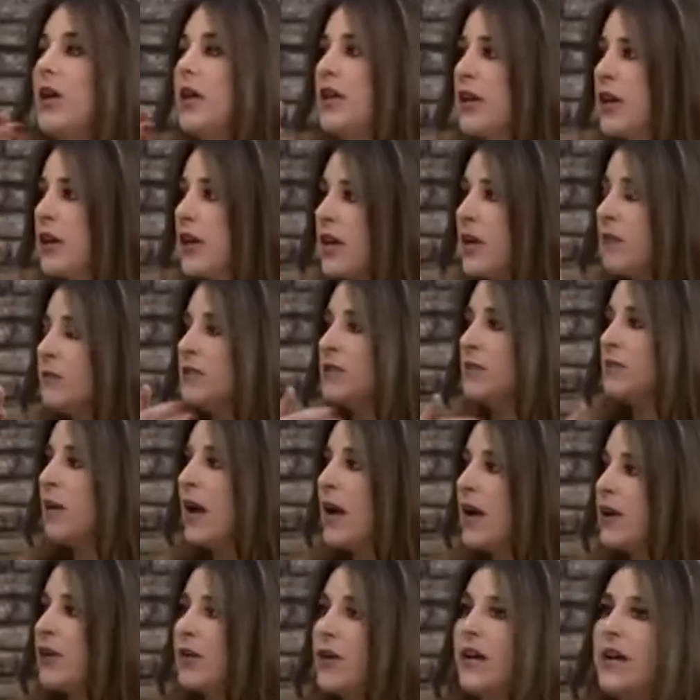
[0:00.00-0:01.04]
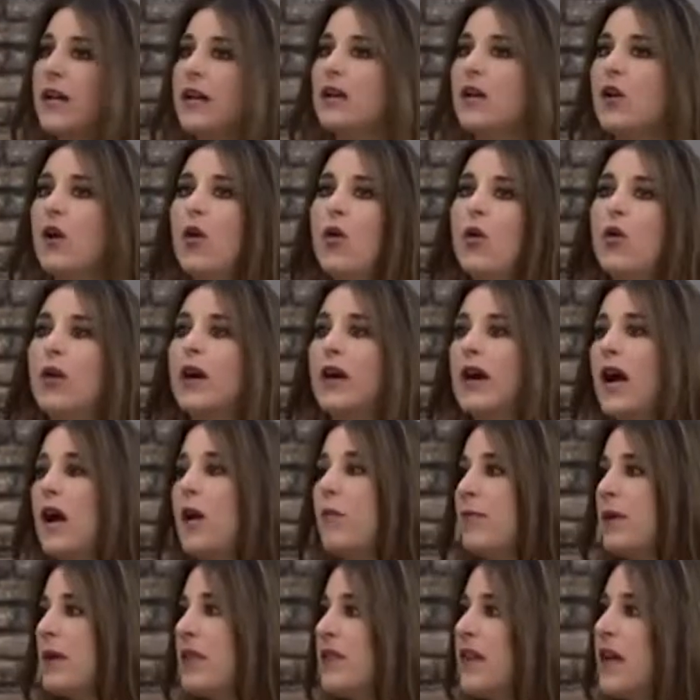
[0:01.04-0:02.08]
here comes a migrant, or
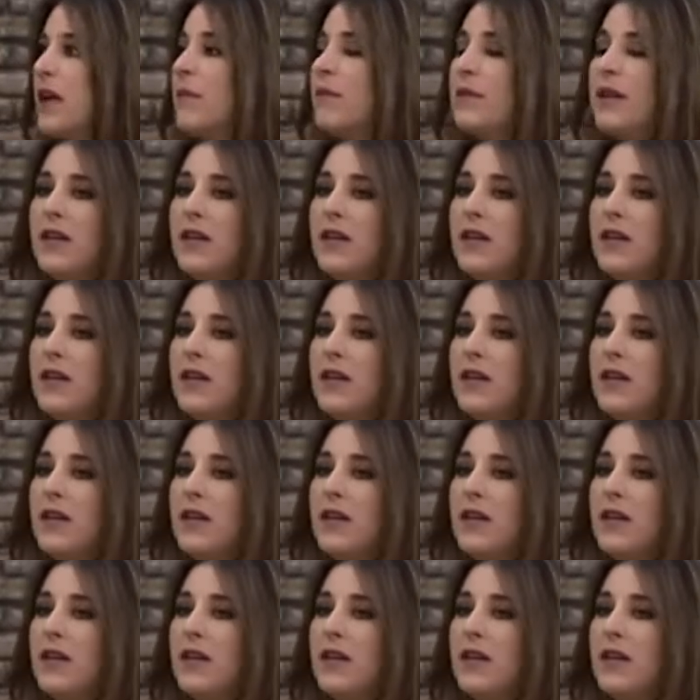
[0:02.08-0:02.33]
helping them